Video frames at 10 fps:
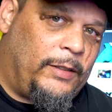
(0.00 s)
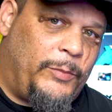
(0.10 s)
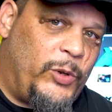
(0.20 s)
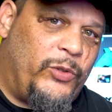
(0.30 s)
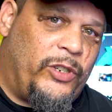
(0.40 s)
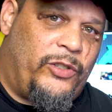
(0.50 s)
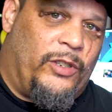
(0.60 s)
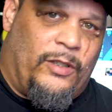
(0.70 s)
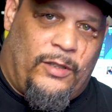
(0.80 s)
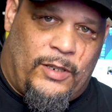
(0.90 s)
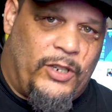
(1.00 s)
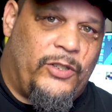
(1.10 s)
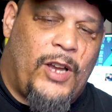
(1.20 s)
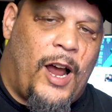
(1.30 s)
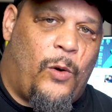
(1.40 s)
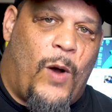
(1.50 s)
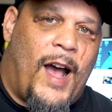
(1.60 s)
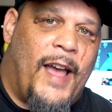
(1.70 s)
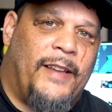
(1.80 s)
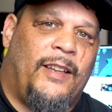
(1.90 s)
musician. Guitar
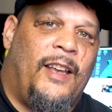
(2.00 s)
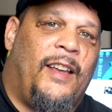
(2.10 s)
wise,